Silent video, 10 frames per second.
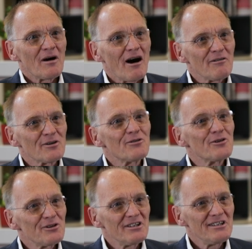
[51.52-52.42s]
after
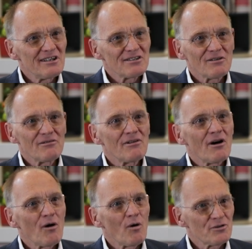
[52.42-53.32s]
30 years of
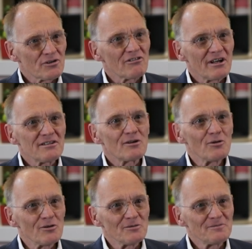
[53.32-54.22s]
autocratic
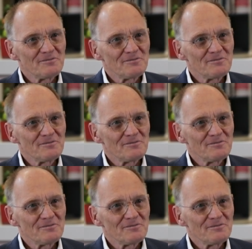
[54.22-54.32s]
rule.